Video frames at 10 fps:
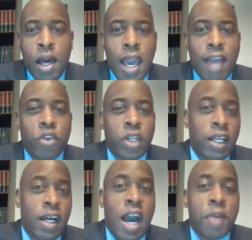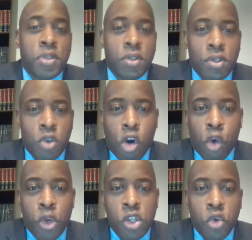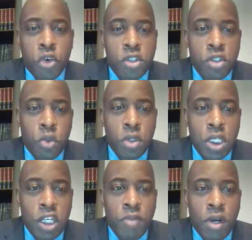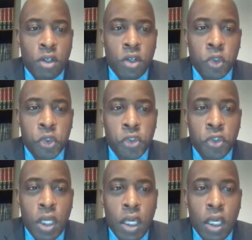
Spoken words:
I have run out of options or resources to achieve my goals.